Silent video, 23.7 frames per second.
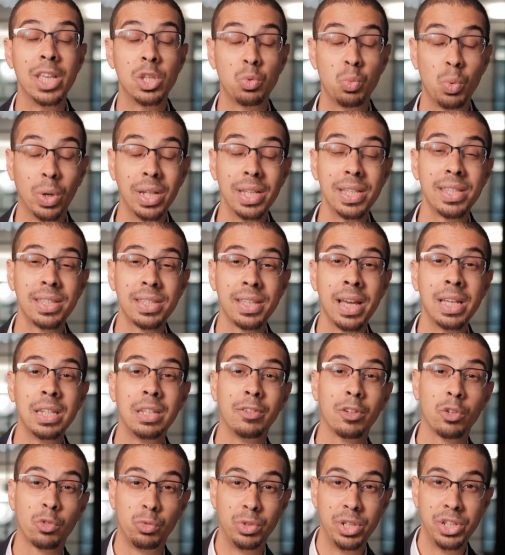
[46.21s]
as well as
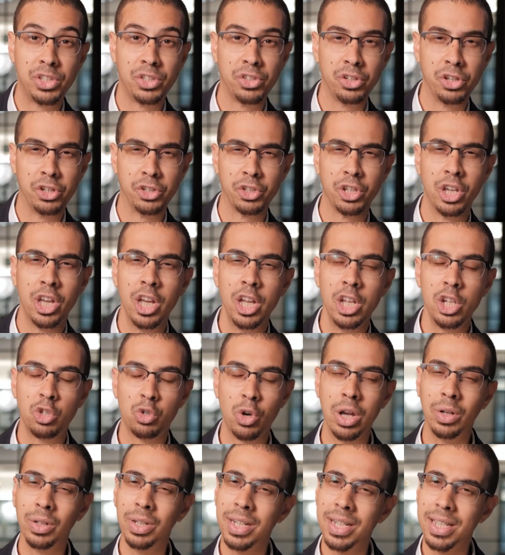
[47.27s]
scientific research,
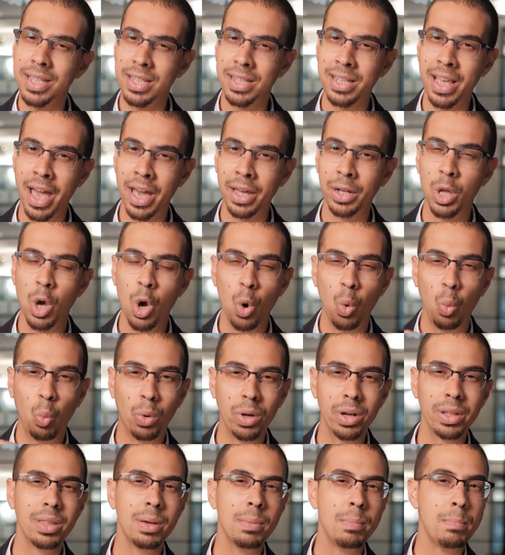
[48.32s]
trying to understand
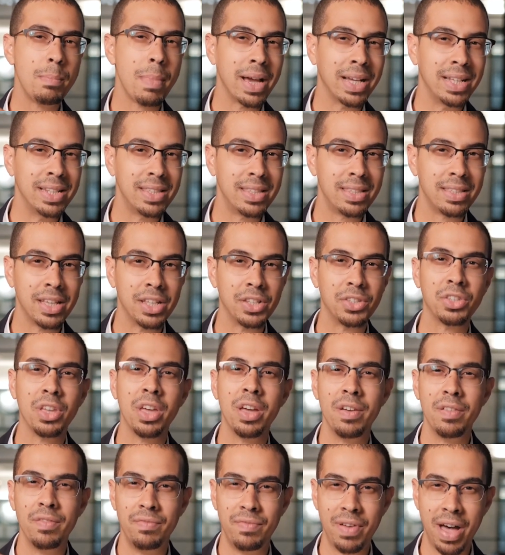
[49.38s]
what are the mindsets,
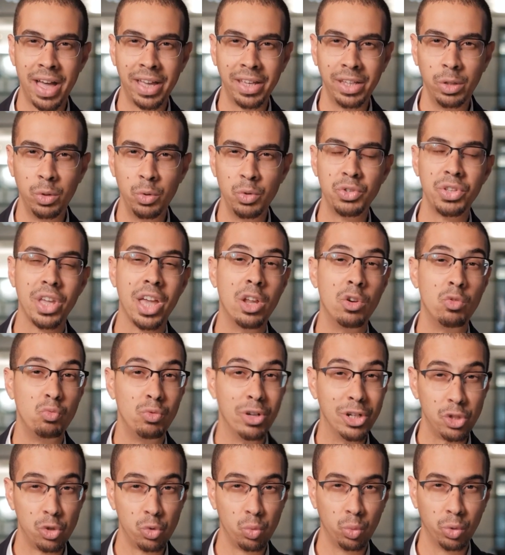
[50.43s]
values, and
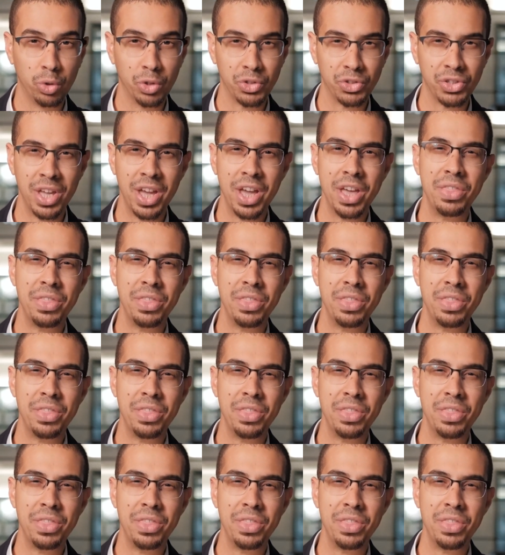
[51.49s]
rituals